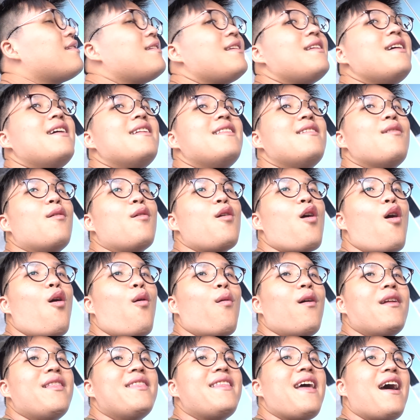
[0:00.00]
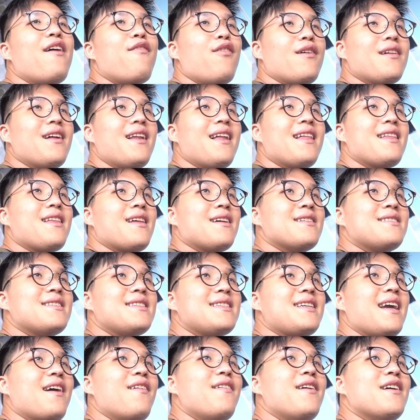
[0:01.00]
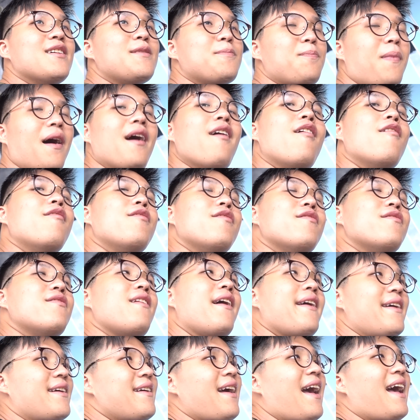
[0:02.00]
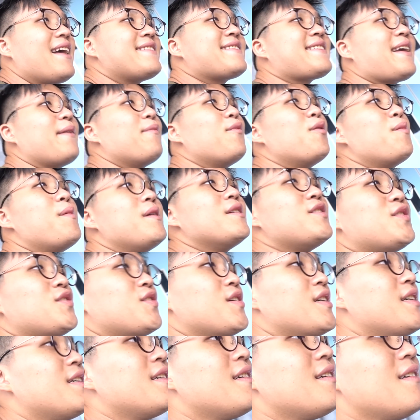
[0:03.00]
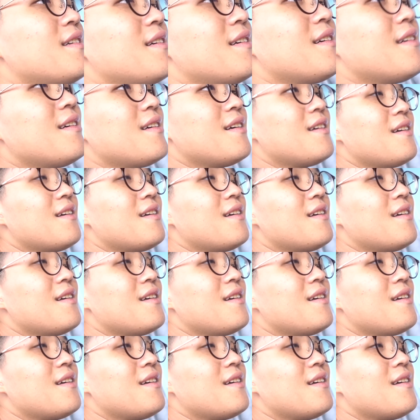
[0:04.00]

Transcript: guys take this idea and I hope you guys take the deck and do crazy